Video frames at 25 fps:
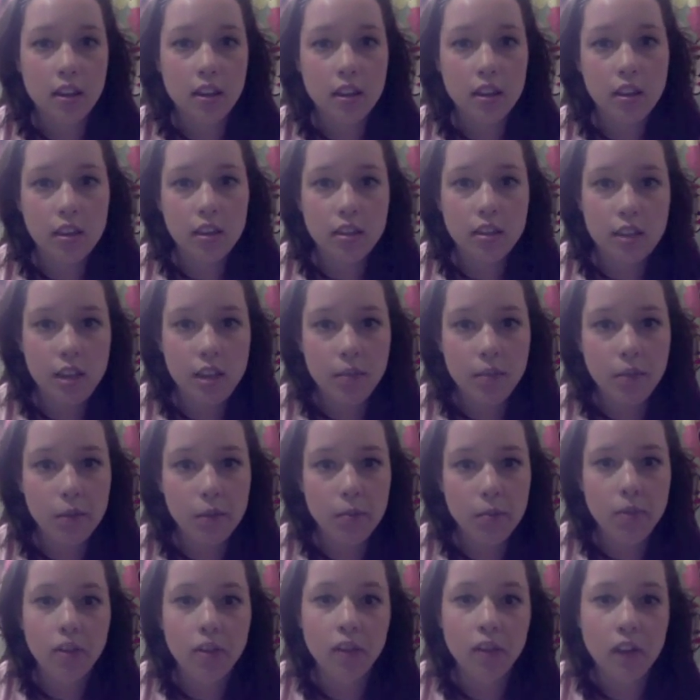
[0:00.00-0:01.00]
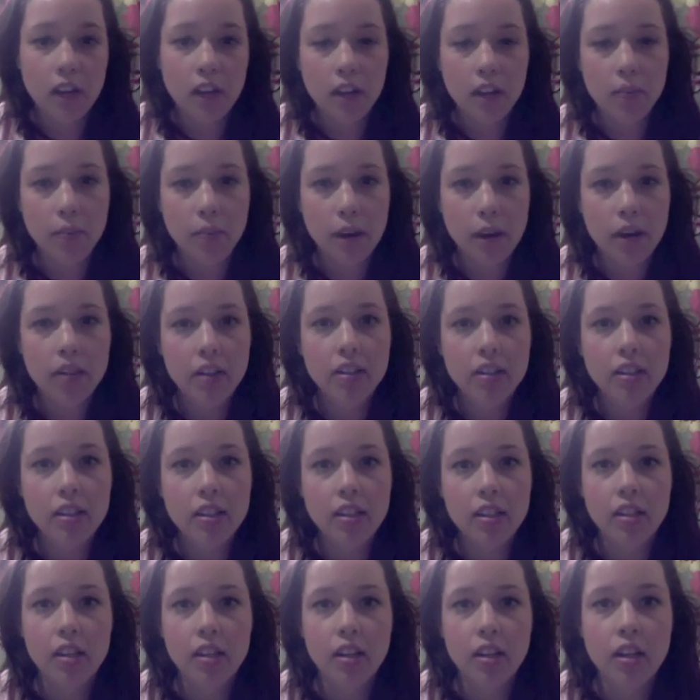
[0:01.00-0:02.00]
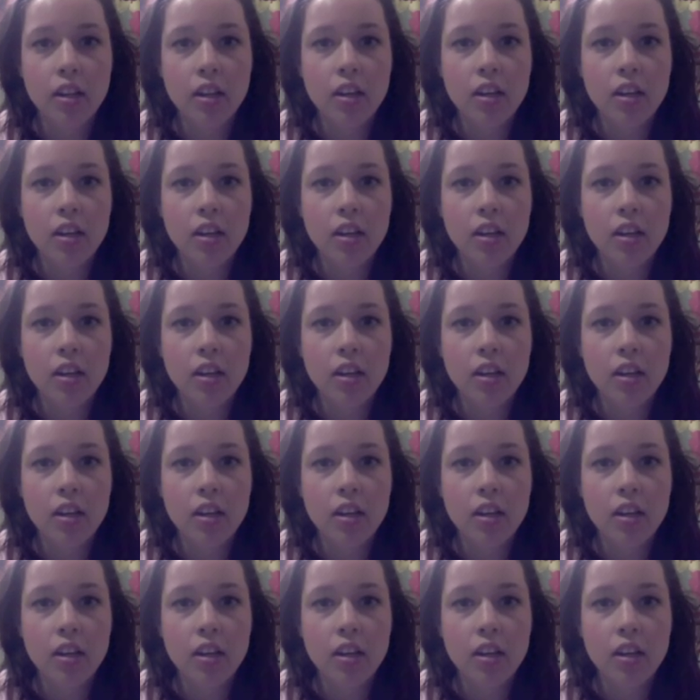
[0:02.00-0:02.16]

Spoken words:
the same right comparison.